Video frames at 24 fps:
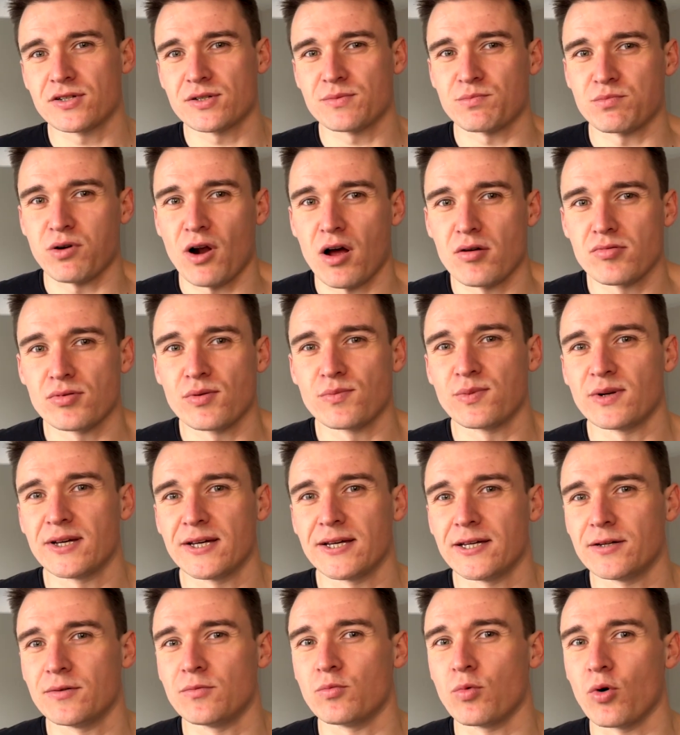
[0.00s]
is
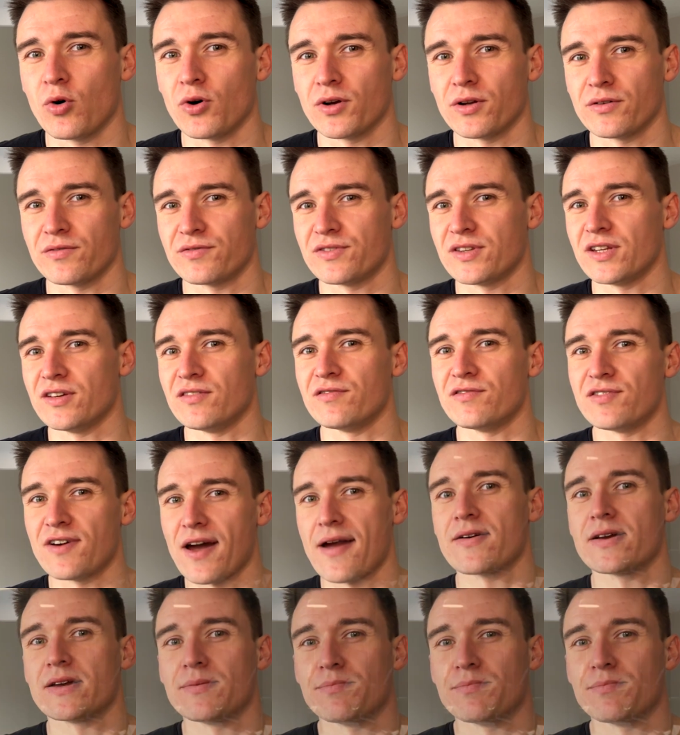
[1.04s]
probably one of the very